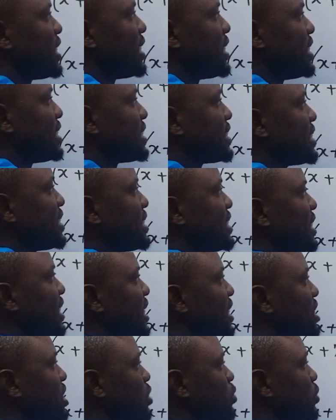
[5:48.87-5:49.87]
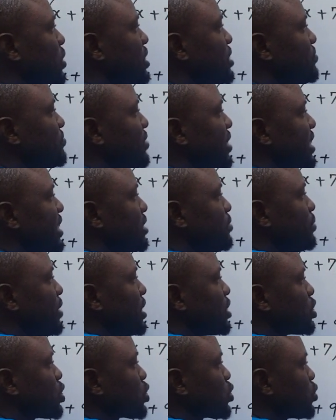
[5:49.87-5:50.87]
18x squared divided
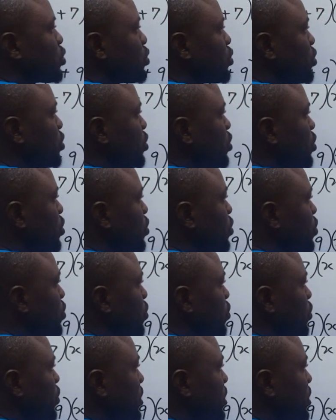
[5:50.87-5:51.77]
by 2 will